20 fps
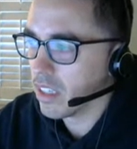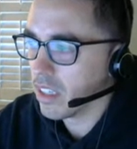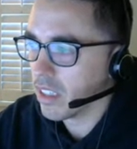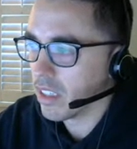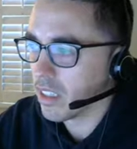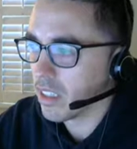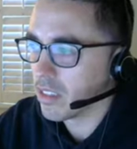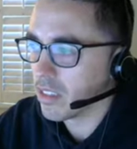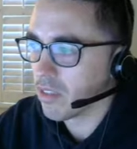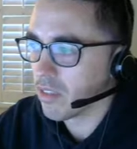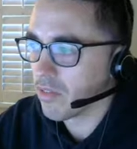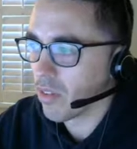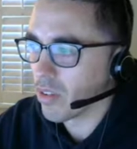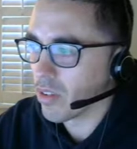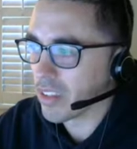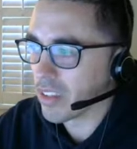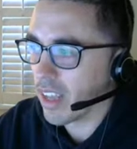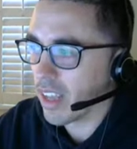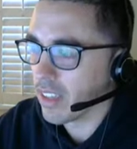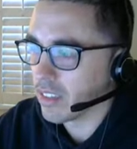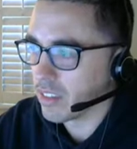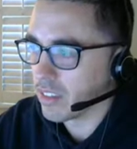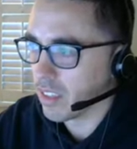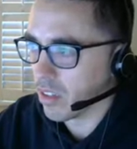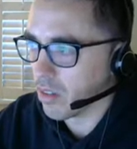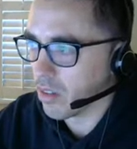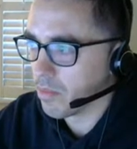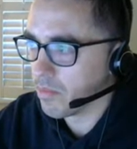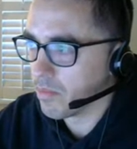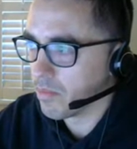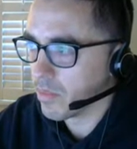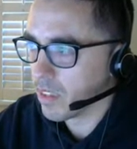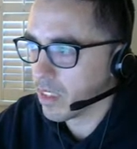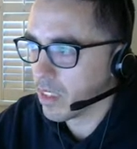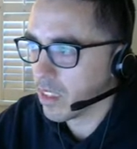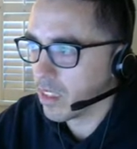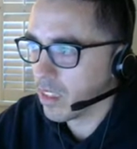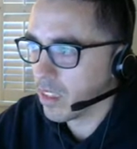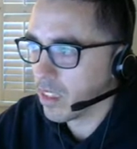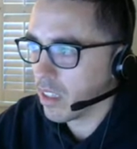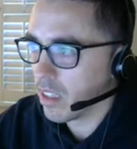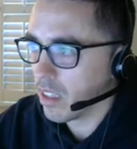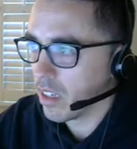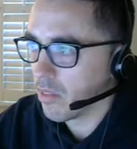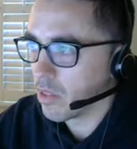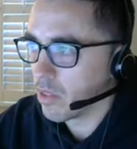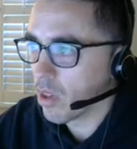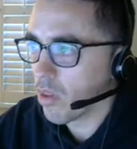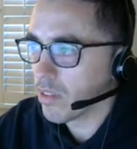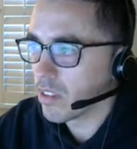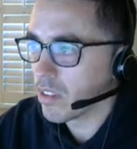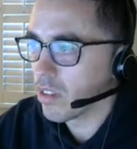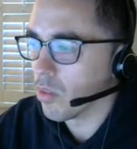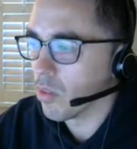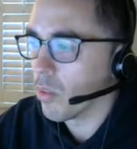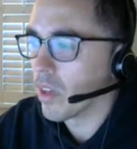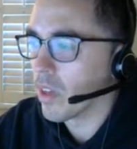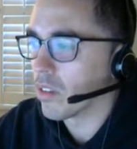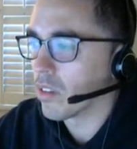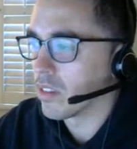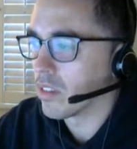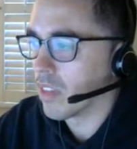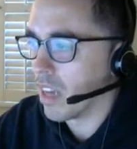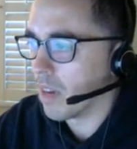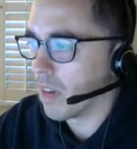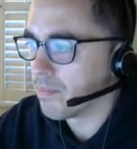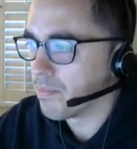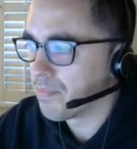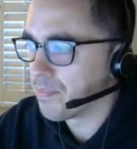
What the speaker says: He is the first line center, and if we go over to the wingers tab,